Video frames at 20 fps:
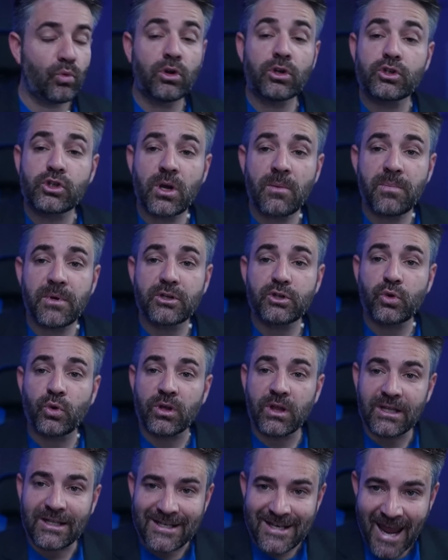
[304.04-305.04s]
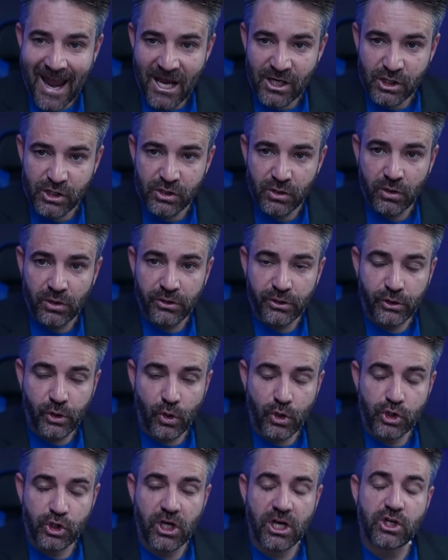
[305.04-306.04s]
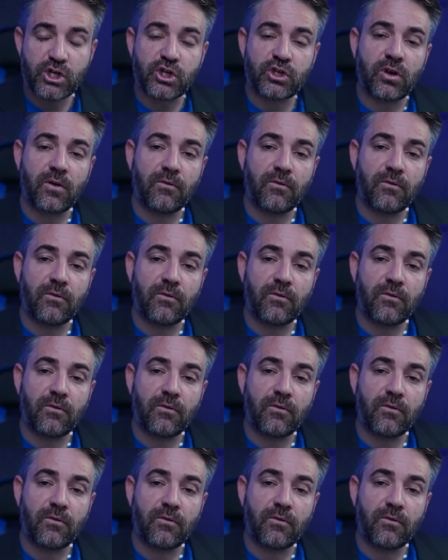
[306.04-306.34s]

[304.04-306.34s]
jump into the National Association of